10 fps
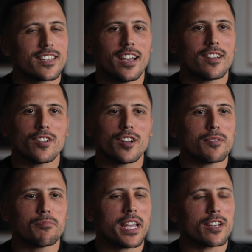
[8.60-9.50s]
Yeah,
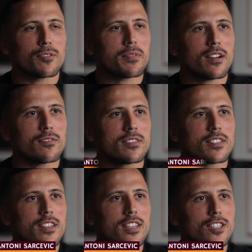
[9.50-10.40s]
made up now.
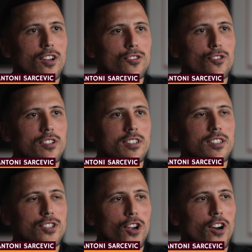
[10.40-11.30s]
It's all done
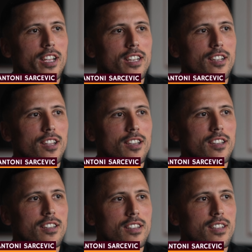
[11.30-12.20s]
and sorted, and
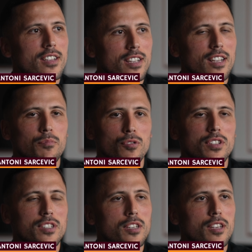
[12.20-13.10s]
I'm
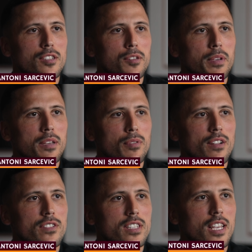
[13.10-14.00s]
buzzing to be at
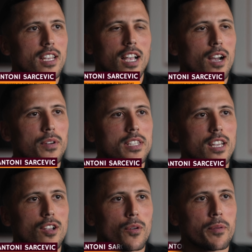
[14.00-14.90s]
Bradford City. I can't wait to
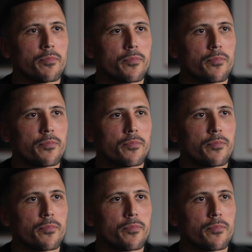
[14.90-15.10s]
get going.